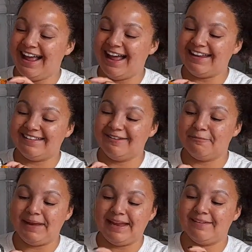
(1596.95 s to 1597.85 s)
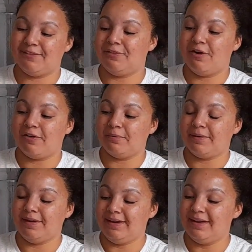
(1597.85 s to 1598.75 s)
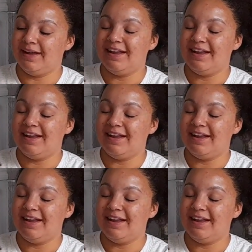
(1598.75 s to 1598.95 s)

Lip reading: And his little beak is adorable.